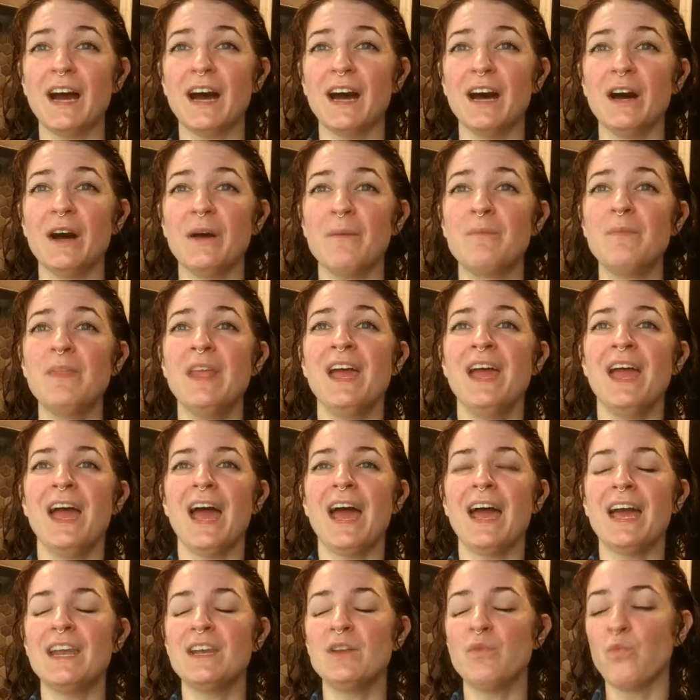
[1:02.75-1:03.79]

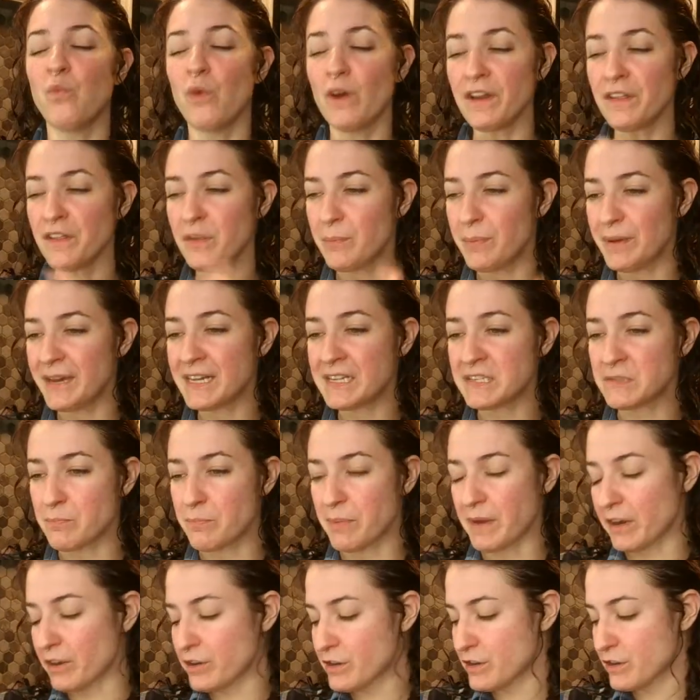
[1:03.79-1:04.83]
And one of the biggest
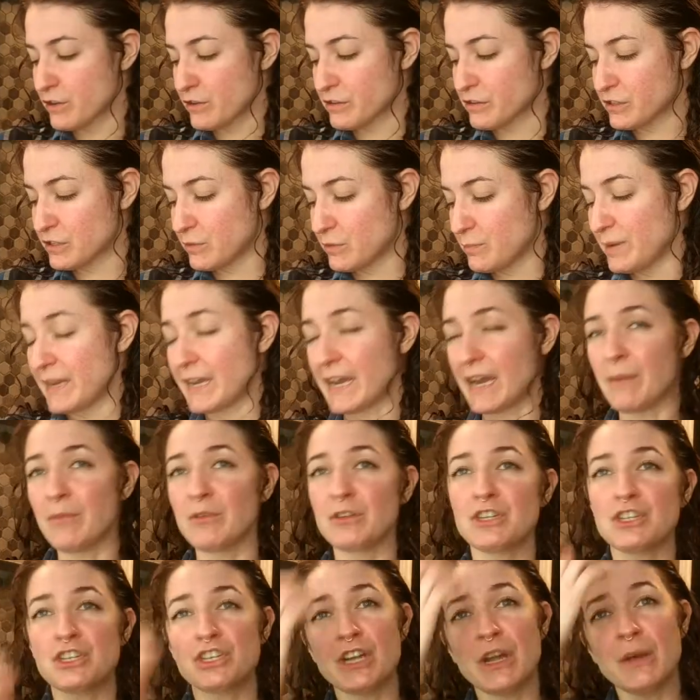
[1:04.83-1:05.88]
barriers to being
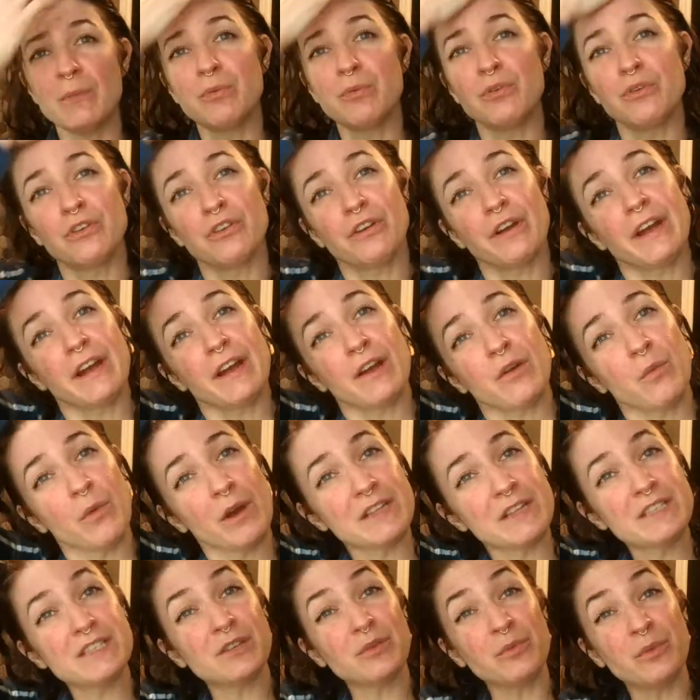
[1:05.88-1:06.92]
able to shampoo your hair
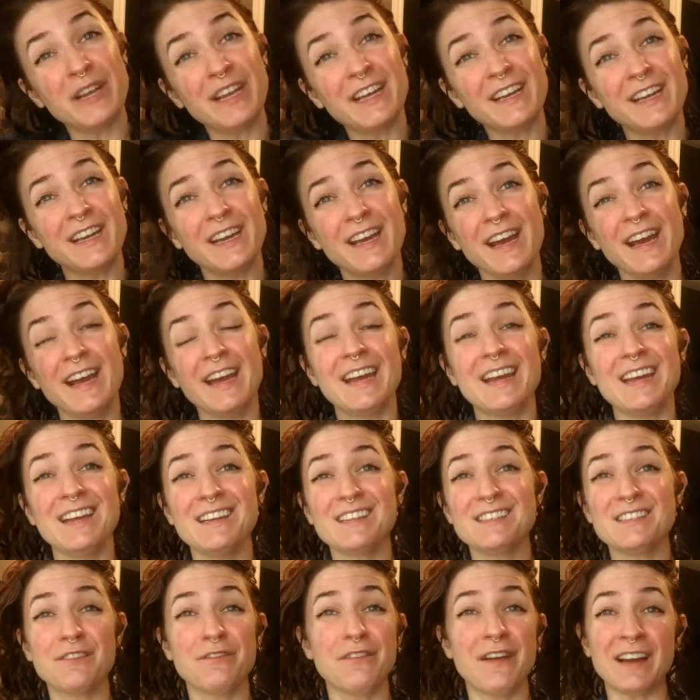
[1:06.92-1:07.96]
once a week
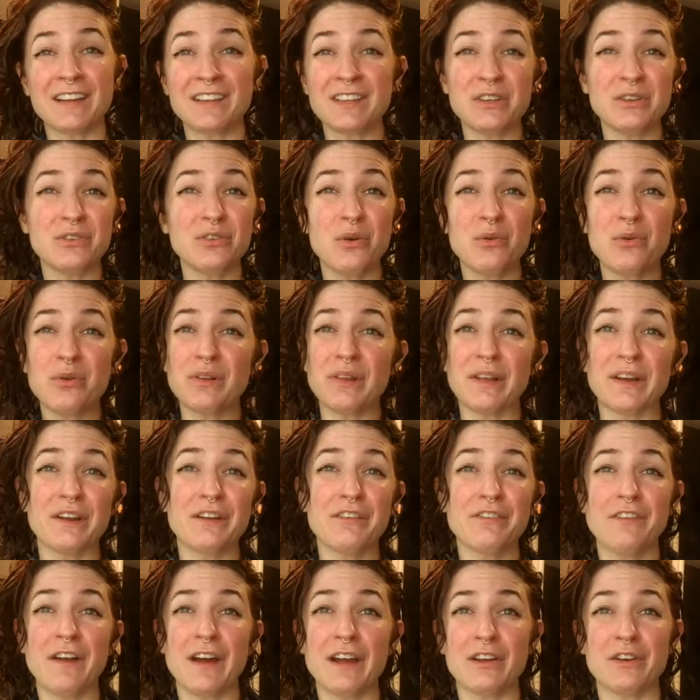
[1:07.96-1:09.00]
is the fact that you don't
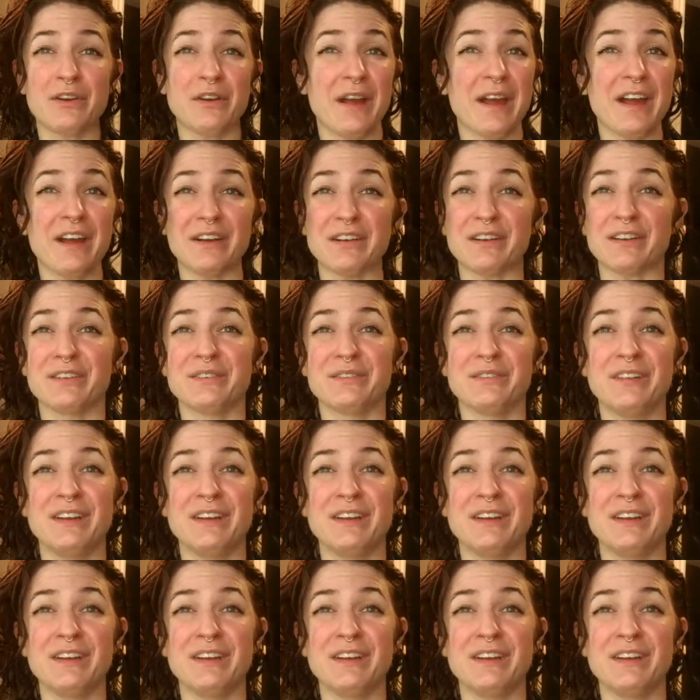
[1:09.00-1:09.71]
clarify your hair.